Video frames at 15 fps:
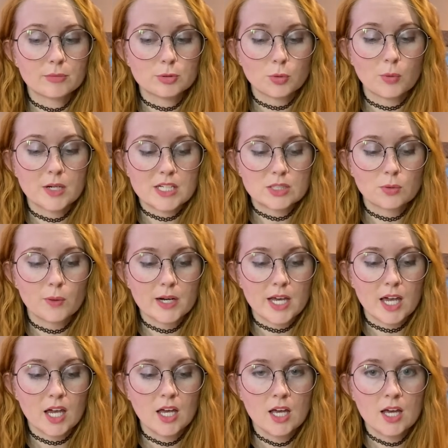twenty
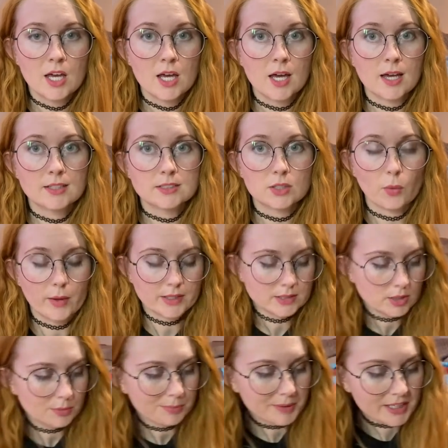twenty is going to
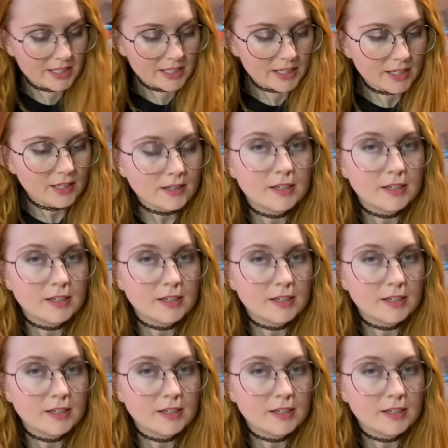be...